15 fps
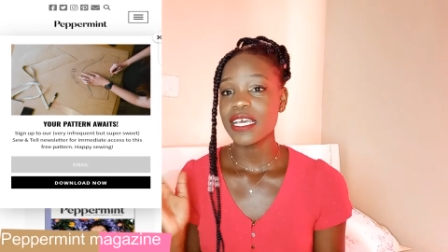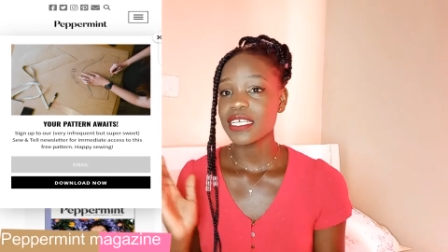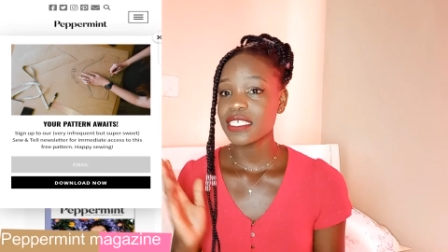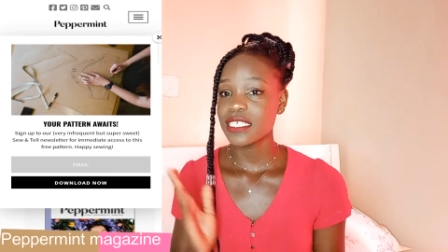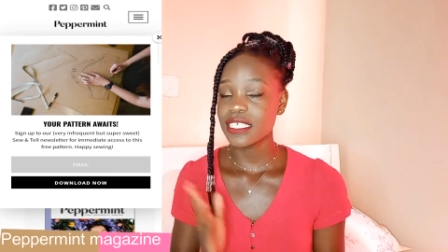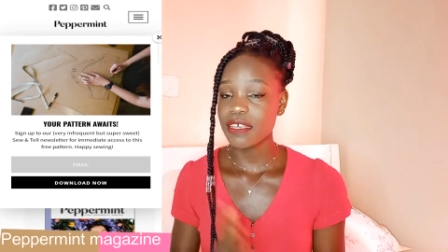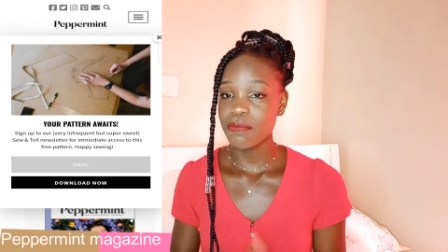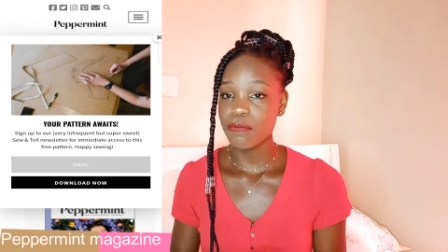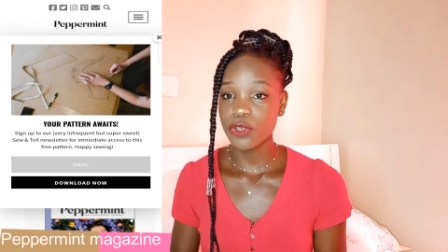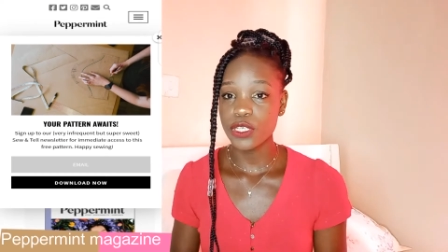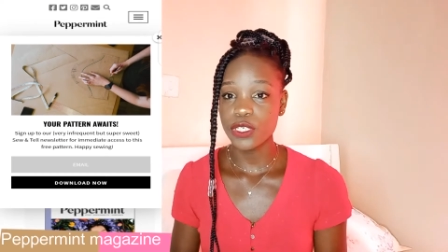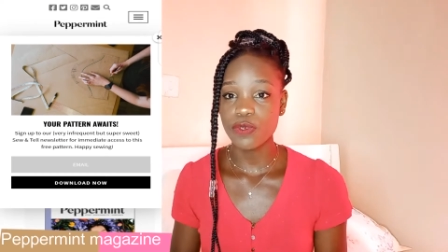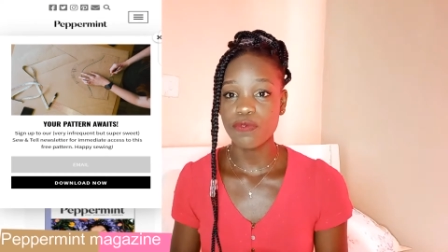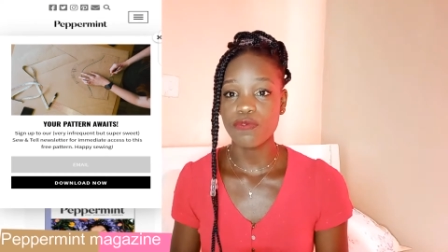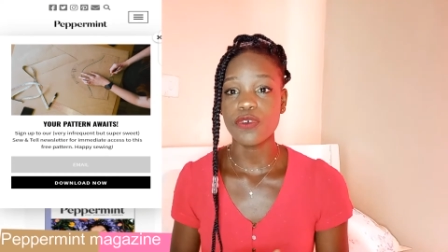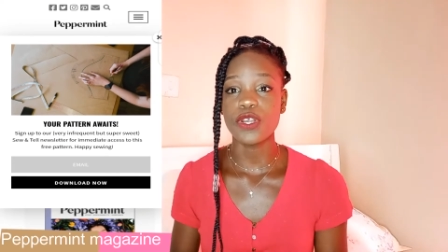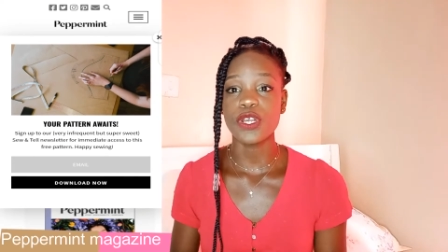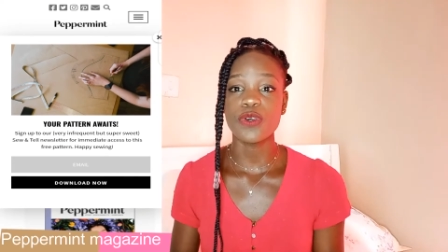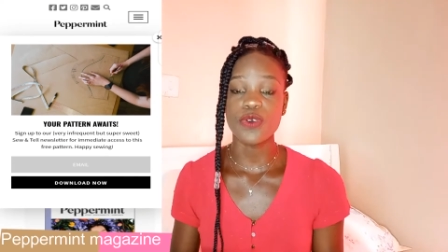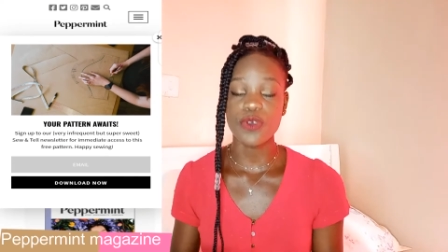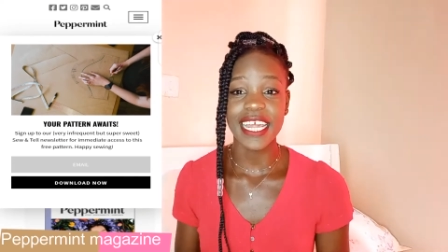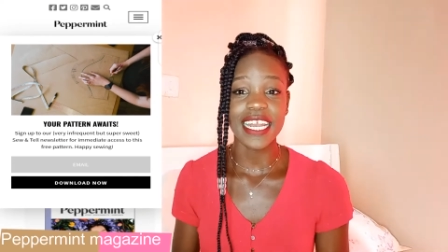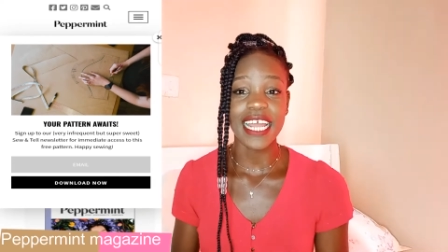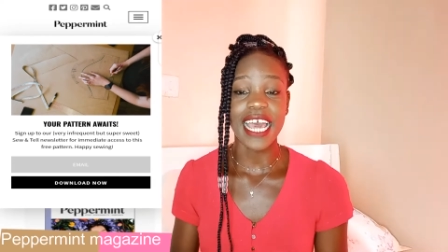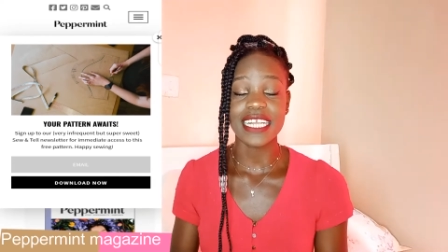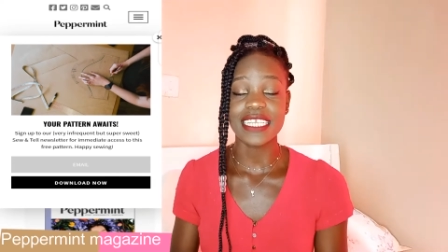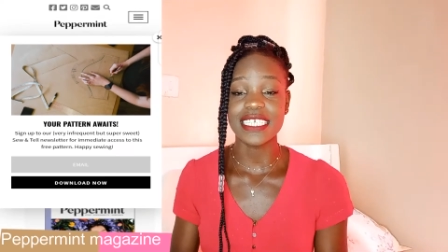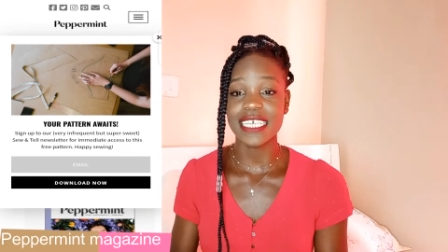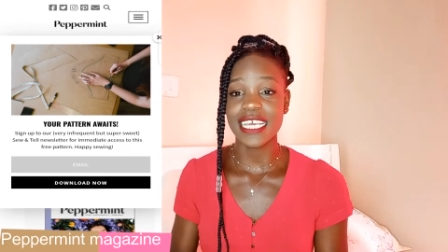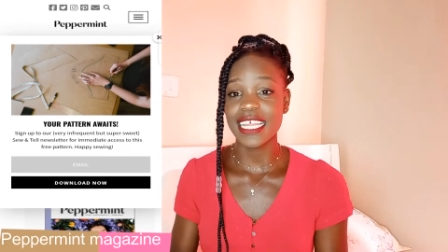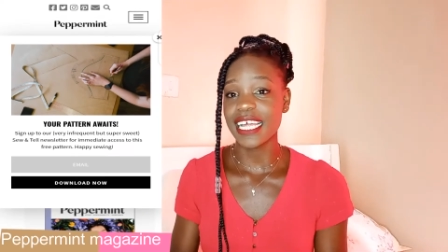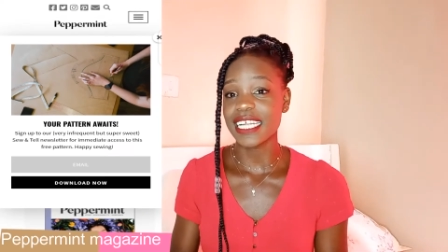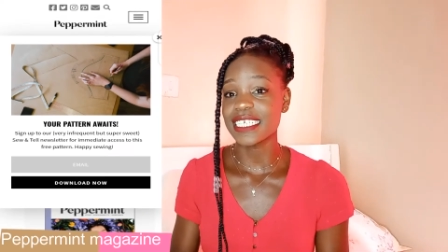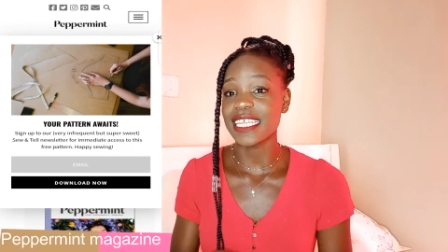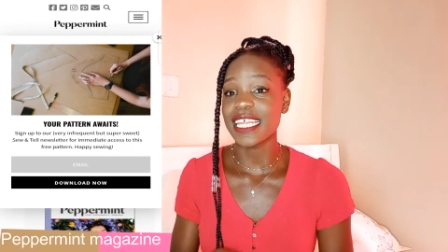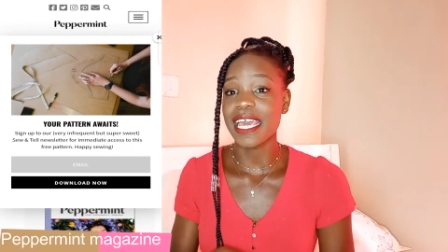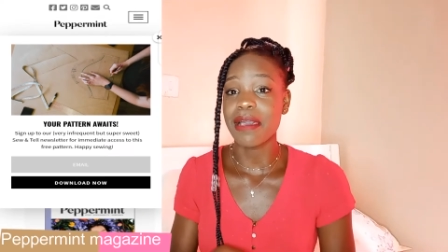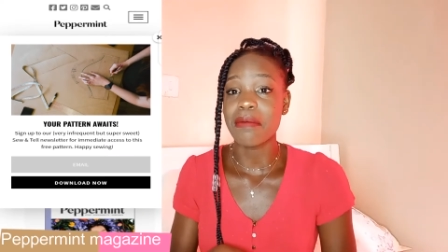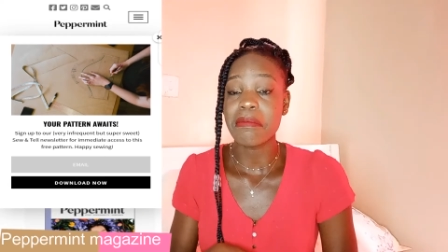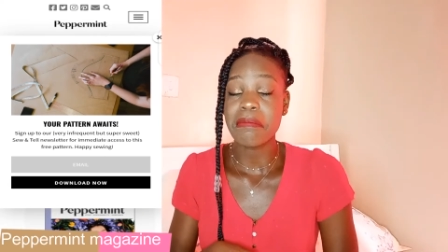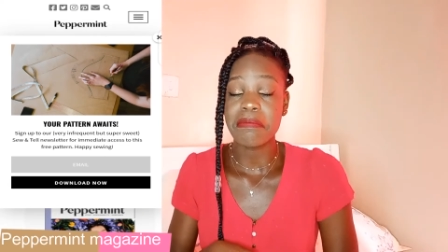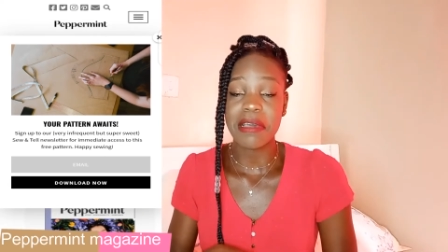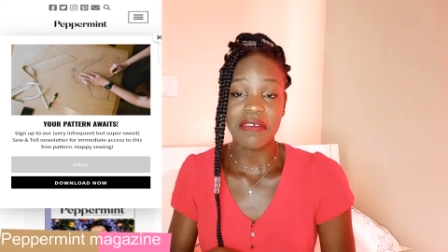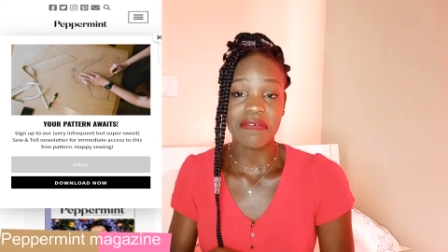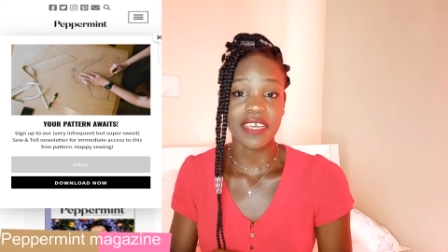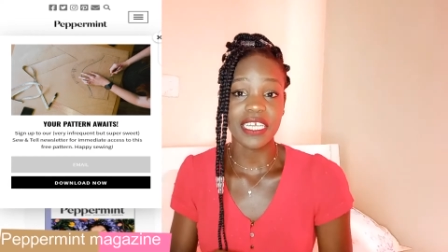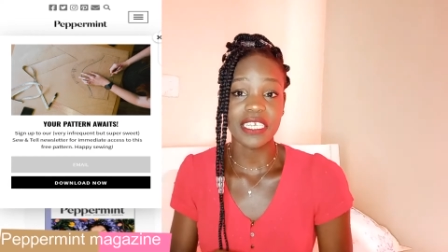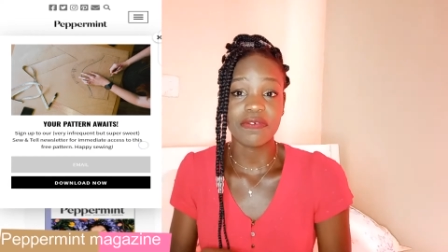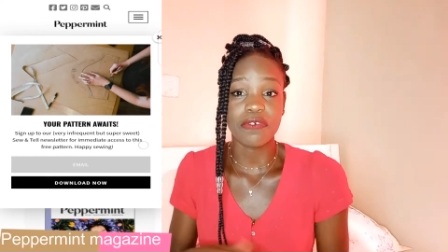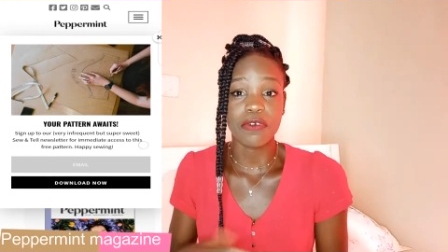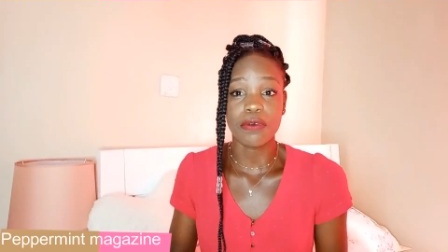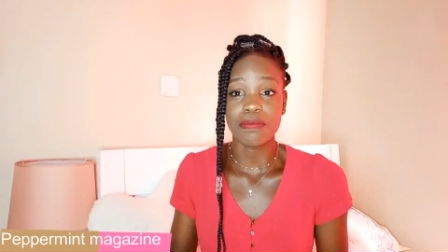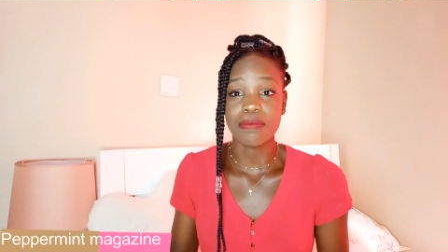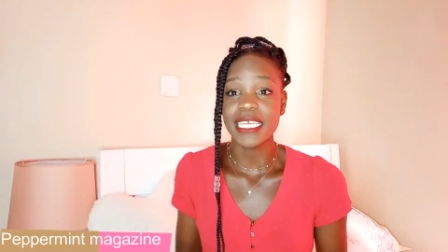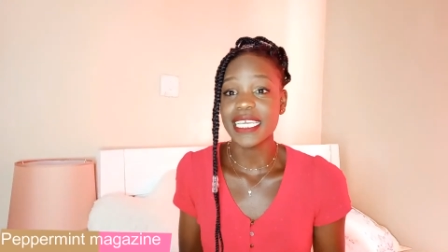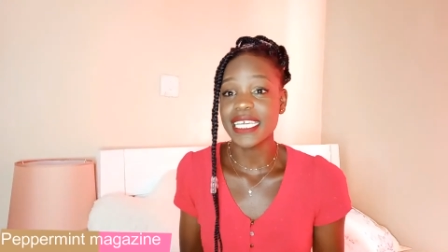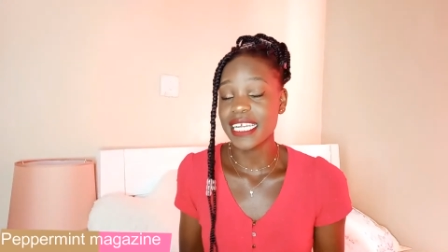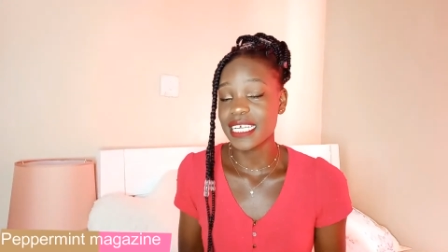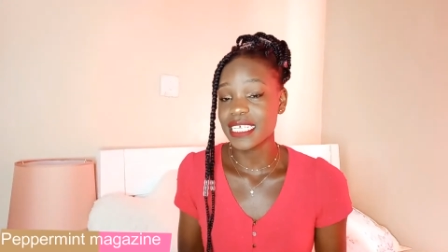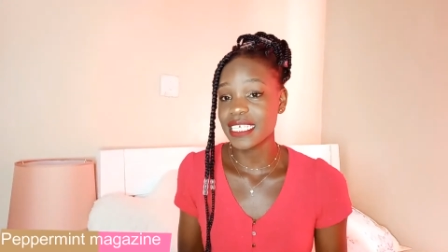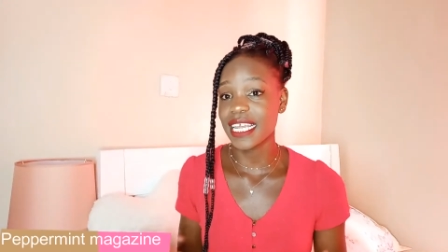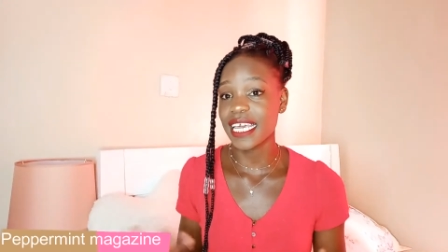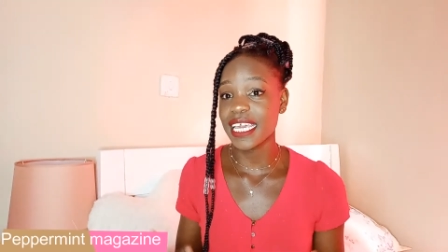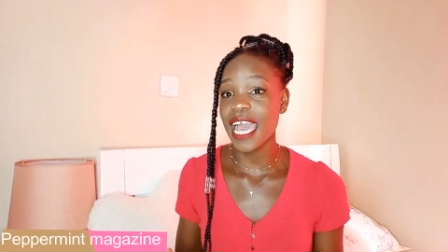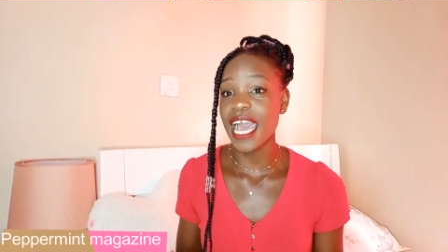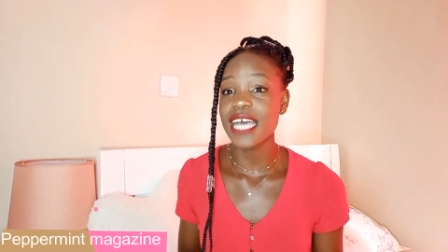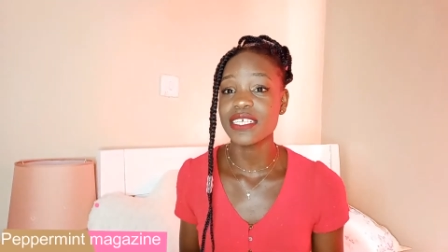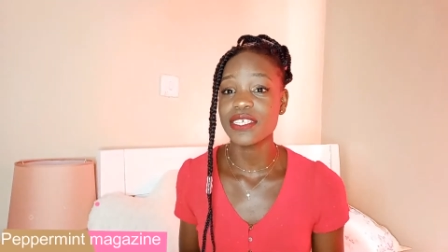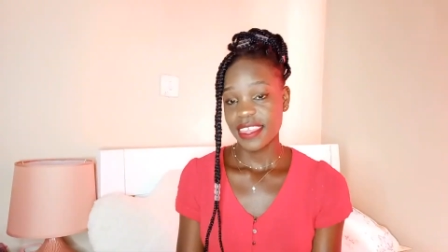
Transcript: simple to follow, and I'd say that they are perfect for beginners like us.